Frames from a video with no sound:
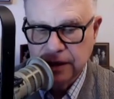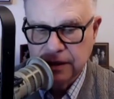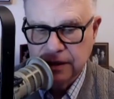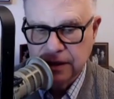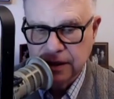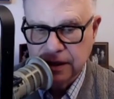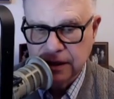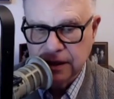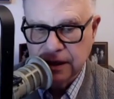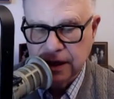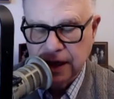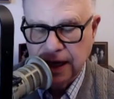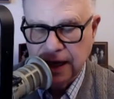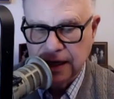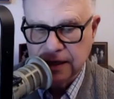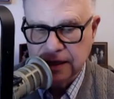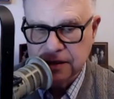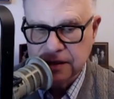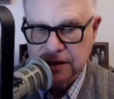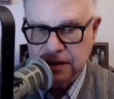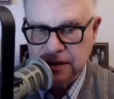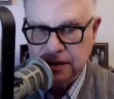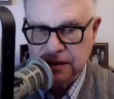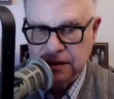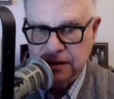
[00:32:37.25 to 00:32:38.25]
that
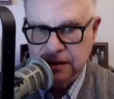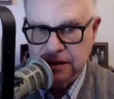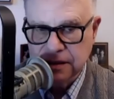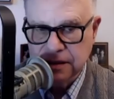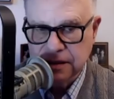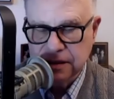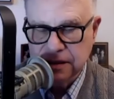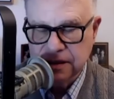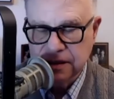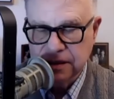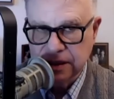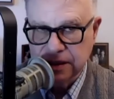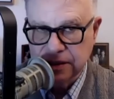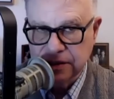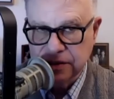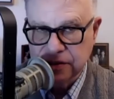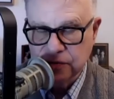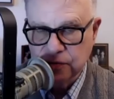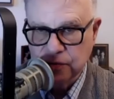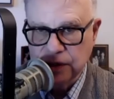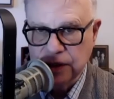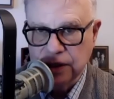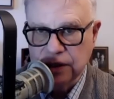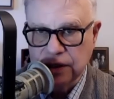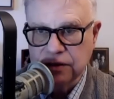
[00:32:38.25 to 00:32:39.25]
lasted 6
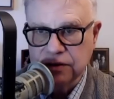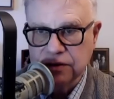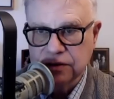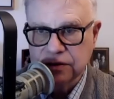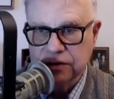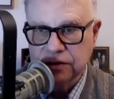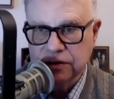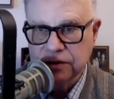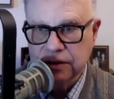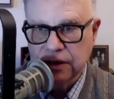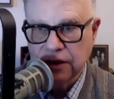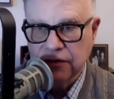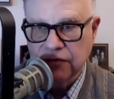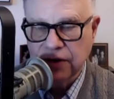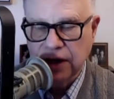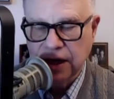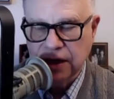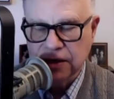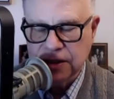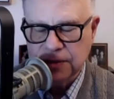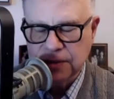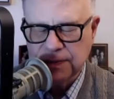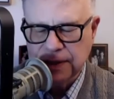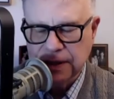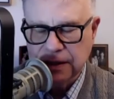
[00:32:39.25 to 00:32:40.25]
weeks of
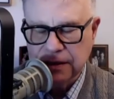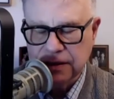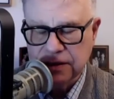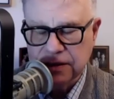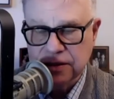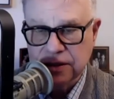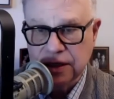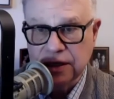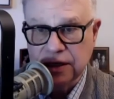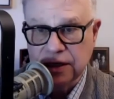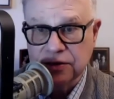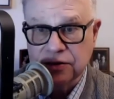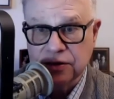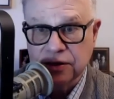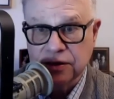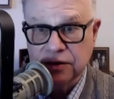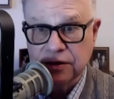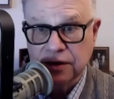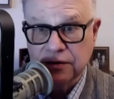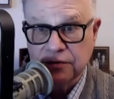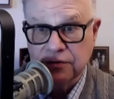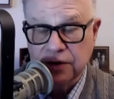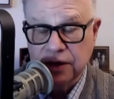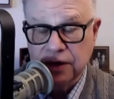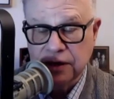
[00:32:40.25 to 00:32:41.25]
hospitalization
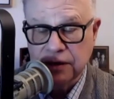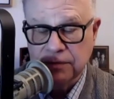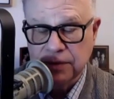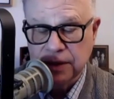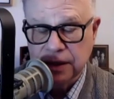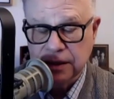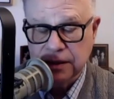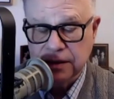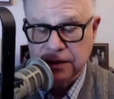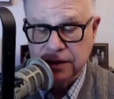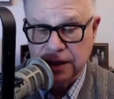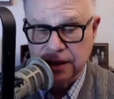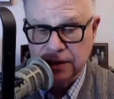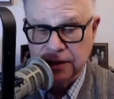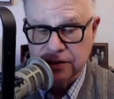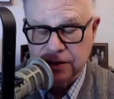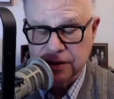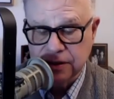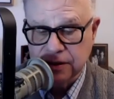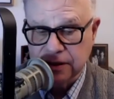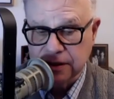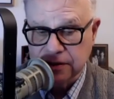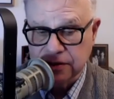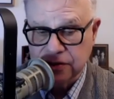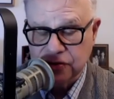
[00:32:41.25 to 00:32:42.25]
and
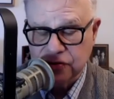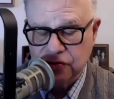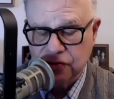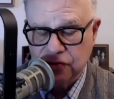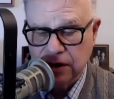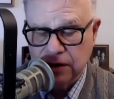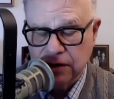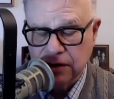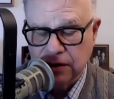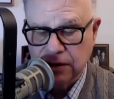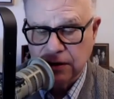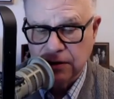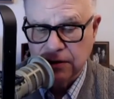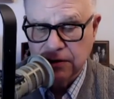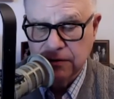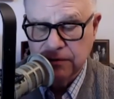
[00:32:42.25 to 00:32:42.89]
rehabilitation and struggle,